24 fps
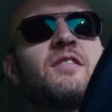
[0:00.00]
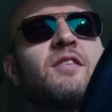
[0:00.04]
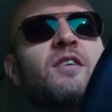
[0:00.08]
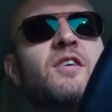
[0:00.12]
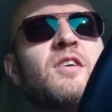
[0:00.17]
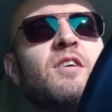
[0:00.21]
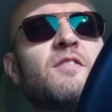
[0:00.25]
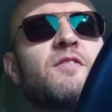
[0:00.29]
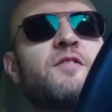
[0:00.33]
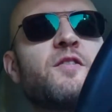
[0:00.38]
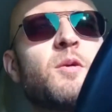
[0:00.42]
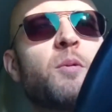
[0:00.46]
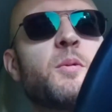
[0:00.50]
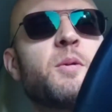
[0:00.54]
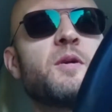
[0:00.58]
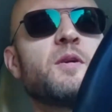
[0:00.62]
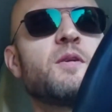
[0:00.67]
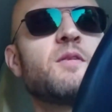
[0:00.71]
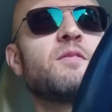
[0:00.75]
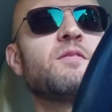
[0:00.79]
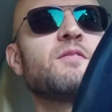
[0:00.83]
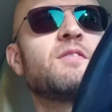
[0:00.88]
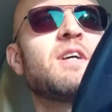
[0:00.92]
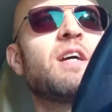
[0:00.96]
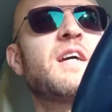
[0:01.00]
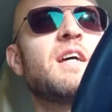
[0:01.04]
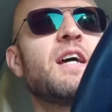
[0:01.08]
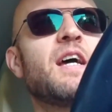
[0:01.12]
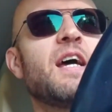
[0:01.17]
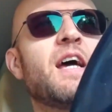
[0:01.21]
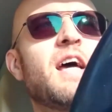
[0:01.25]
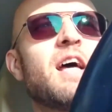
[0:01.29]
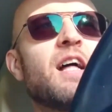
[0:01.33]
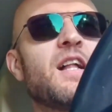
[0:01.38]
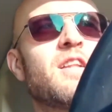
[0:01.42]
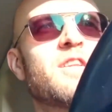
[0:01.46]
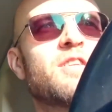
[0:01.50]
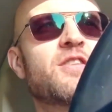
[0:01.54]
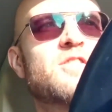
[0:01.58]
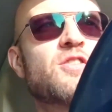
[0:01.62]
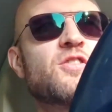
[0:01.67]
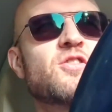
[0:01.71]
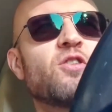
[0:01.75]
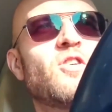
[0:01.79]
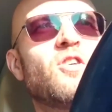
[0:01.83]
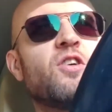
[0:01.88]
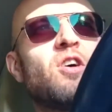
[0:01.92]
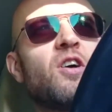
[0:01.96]
or from a health
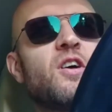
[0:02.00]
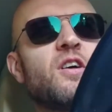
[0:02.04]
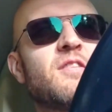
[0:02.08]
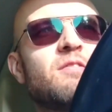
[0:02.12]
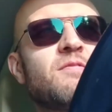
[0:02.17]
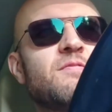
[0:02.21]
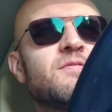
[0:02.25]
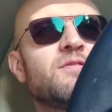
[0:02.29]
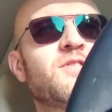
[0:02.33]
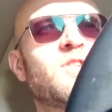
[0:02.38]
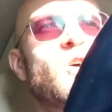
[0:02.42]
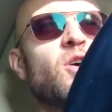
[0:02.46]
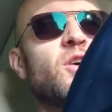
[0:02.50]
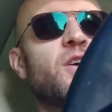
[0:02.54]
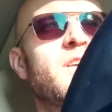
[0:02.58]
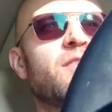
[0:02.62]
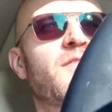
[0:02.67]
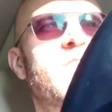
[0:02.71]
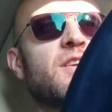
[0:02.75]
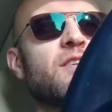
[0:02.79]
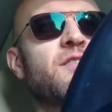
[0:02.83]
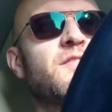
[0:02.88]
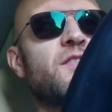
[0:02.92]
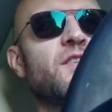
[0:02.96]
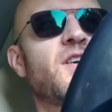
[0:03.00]
store, not even a